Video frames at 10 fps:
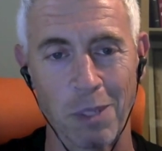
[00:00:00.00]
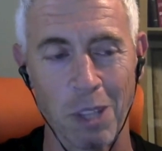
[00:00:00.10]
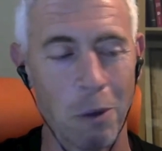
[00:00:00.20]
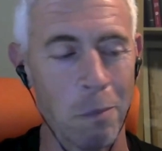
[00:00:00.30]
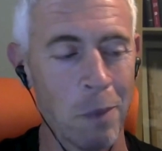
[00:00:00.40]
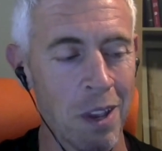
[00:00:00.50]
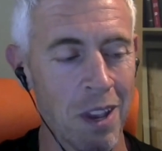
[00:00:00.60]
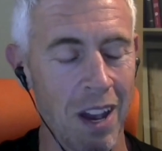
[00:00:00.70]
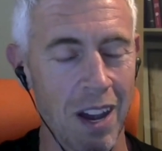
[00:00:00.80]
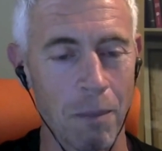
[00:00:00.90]
So
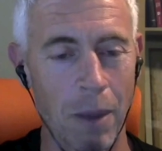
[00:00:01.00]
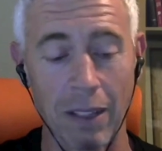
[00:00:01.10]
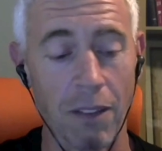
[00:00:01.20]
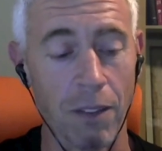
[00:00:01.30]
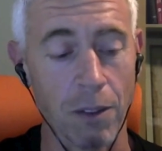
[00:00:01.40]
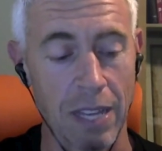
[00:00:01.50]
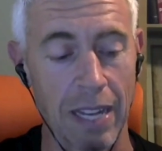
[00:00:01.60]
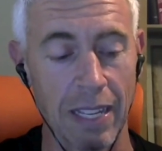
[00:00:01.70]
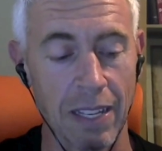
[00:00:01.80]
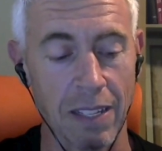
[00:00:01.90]
I love those
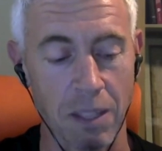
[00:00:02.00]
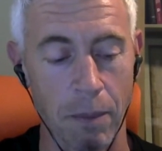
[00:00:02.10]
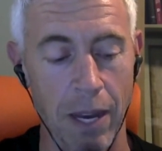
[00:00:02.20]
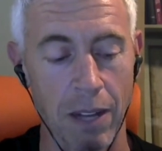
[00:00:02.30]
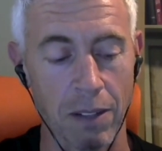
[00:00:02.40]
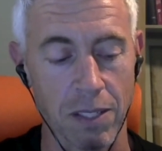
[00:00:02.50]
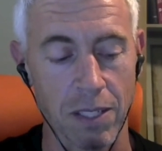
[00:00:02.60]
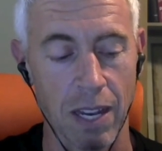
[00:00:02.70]
ideas about